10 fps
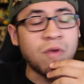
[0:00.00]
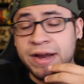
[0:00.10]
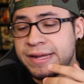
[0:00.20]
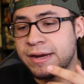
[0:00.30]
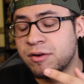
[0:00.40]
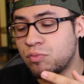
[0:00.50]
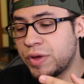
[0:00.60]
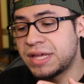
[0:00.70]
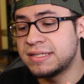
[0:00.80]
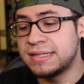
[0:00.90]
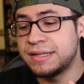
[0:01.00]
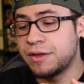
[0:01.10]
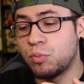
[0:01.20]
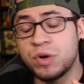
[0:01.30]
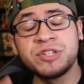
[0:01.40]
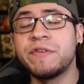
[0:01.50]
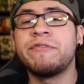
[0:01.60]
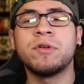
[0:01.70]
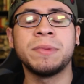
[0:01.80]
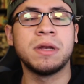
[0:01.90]
Right here, we can see the wish
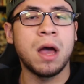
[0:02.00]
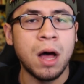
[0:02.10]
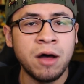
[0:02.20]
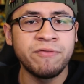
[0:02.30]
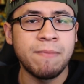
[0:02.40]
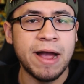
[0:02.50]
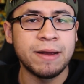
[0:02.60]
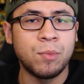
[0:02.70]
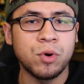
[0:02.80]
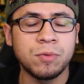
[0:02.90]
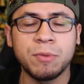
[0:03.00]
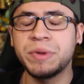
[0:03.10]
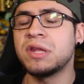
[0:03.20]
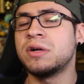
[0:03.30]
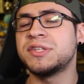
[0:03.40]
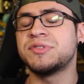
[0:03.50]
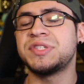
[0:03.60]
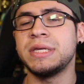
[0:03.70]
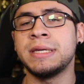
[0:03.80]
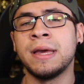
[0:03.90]
fulfillment of My Immortal, but we can also
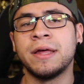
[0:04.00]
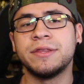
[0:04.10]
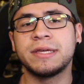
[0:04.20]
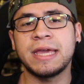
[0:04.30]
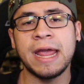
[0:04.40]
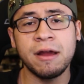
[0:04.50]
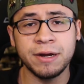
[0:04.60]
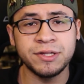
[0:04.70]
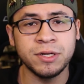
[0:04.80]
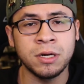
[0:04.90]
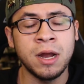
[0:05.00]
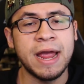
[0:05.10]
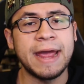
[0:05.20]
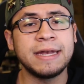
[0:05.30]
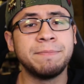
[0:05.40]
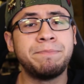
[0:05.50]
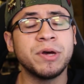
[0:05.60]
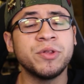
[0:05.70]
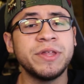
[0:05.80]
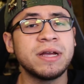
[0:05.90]
see the character and the
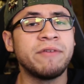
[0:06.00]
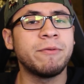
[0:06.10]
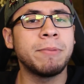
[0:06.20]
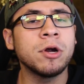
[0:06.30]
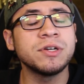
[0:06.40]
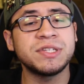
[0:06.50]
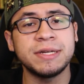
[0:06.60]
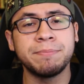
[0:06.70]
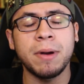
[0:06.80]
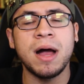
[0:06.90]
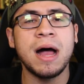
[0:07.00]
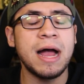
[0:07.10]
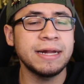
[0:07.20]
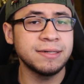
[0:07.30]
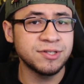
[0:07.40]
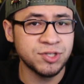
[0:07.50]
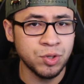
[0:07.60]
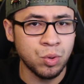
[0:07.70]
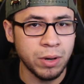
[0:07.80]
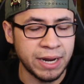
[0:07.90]
building of a person behind the
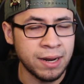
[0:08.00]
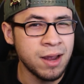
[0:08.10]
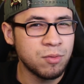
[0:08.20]
story,